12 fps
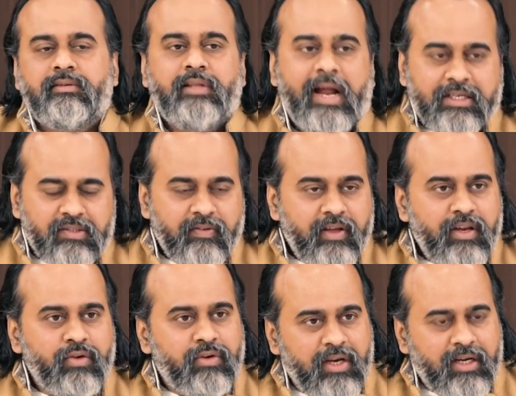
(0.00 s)
That's where
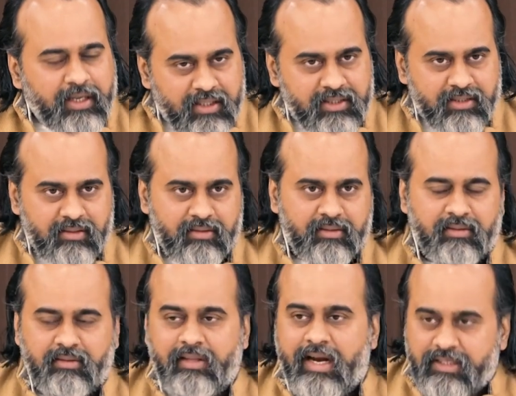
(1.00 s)
you need Krishna.
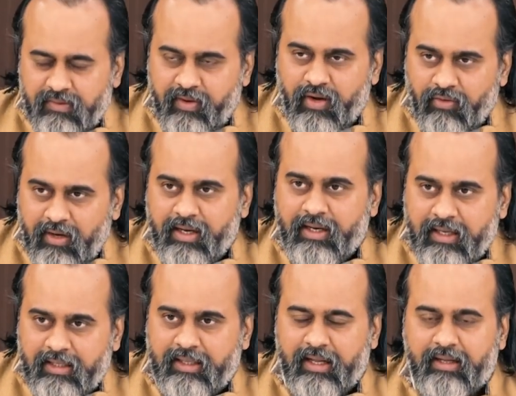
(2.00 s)
That's where you need
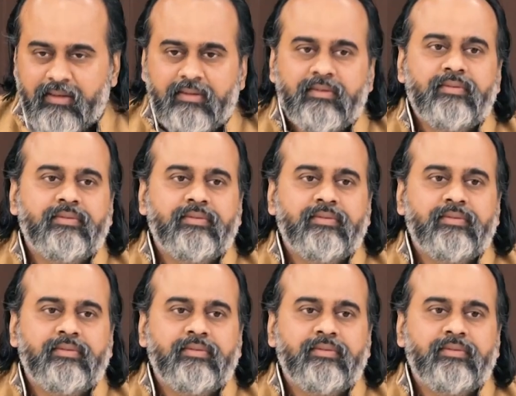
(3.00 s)
Gita.